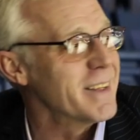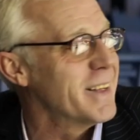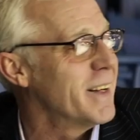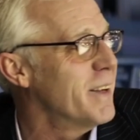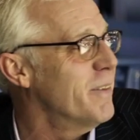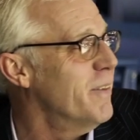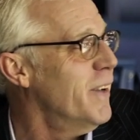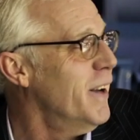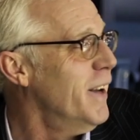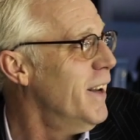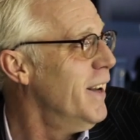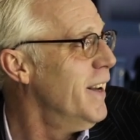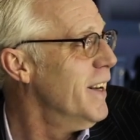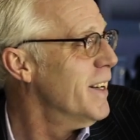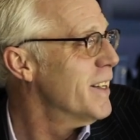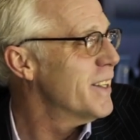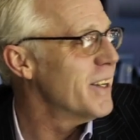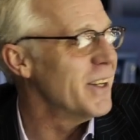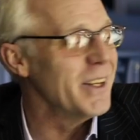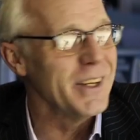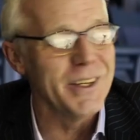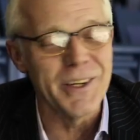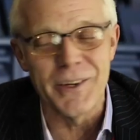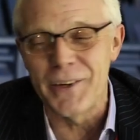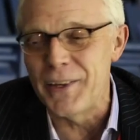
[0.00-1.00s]
him. So
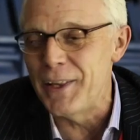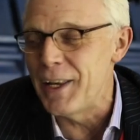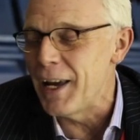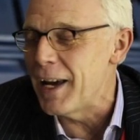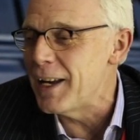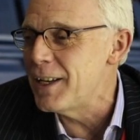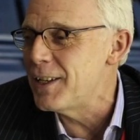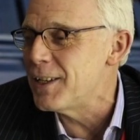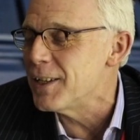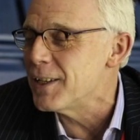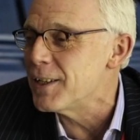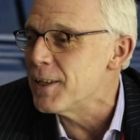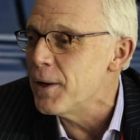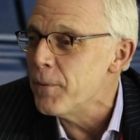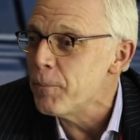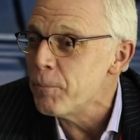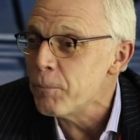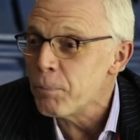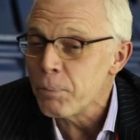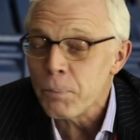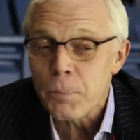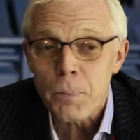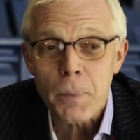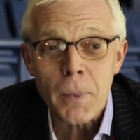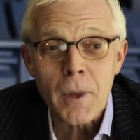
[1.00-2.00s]
they're doing the edges.
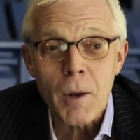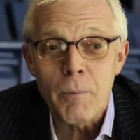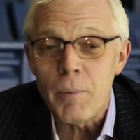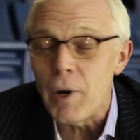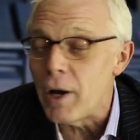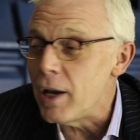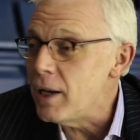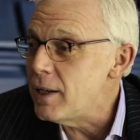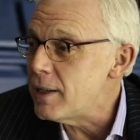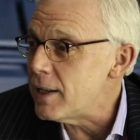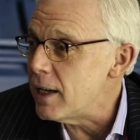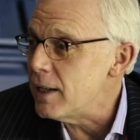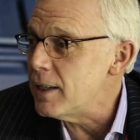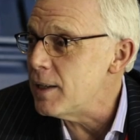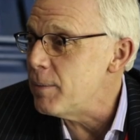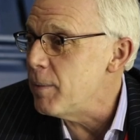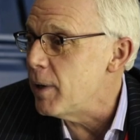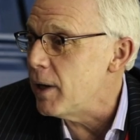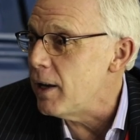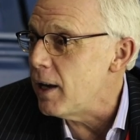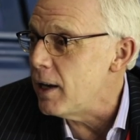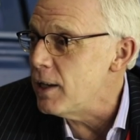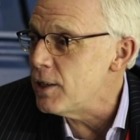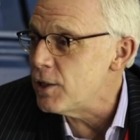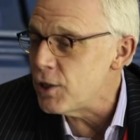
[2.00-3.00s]
But he said to
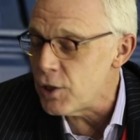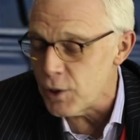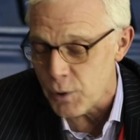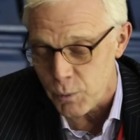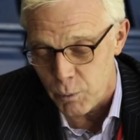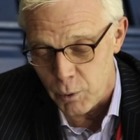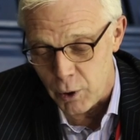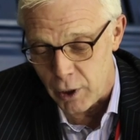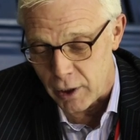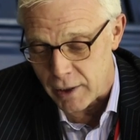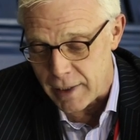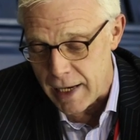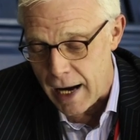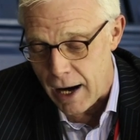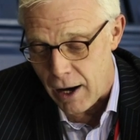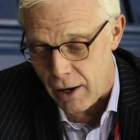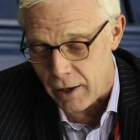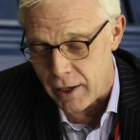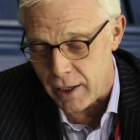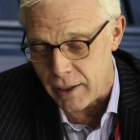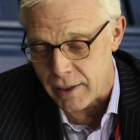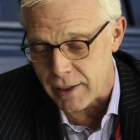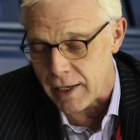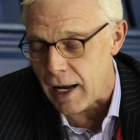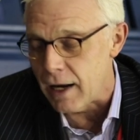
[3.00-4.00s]
me, he's just worked out
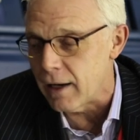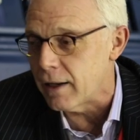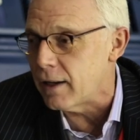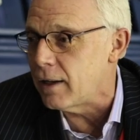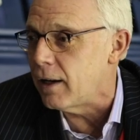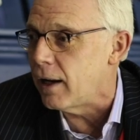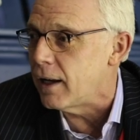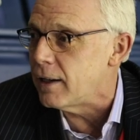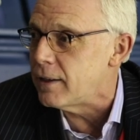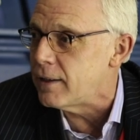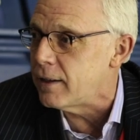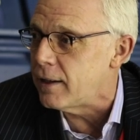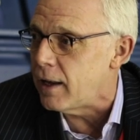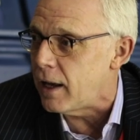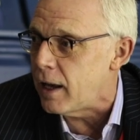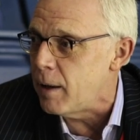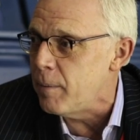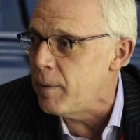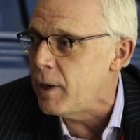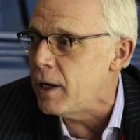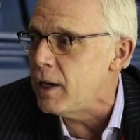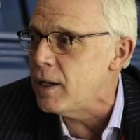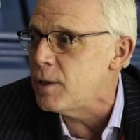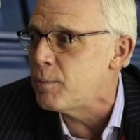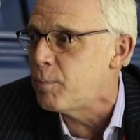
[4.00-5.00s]
on his calculator that him
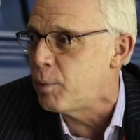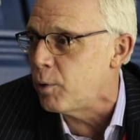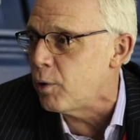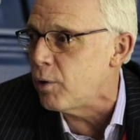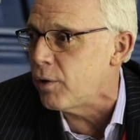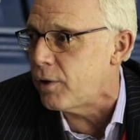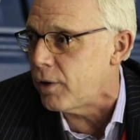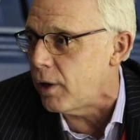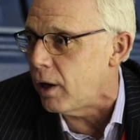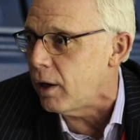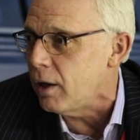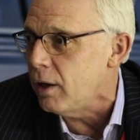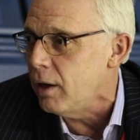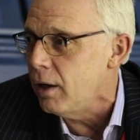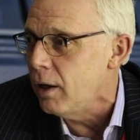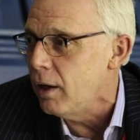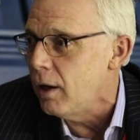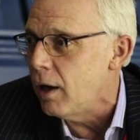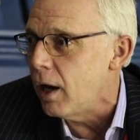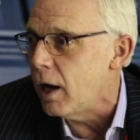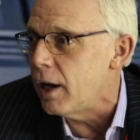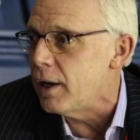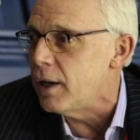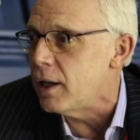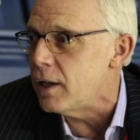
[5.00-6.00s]
and his brother
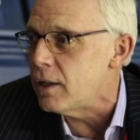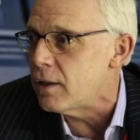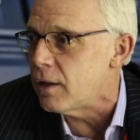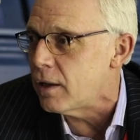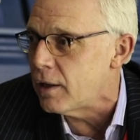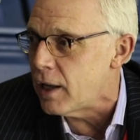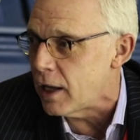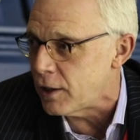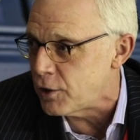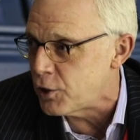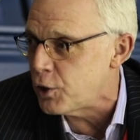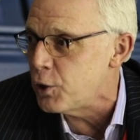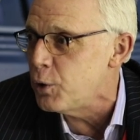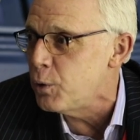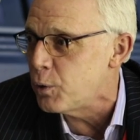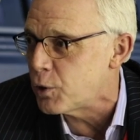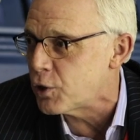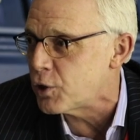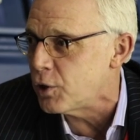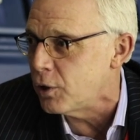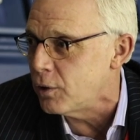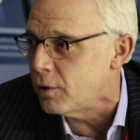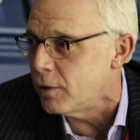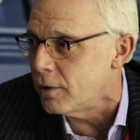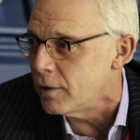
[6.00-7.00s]
and their two
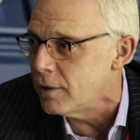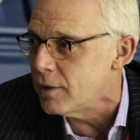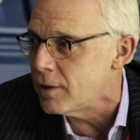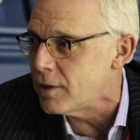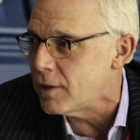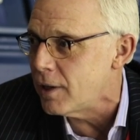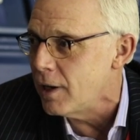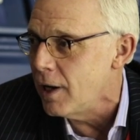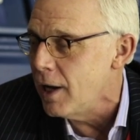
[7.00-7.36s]
sons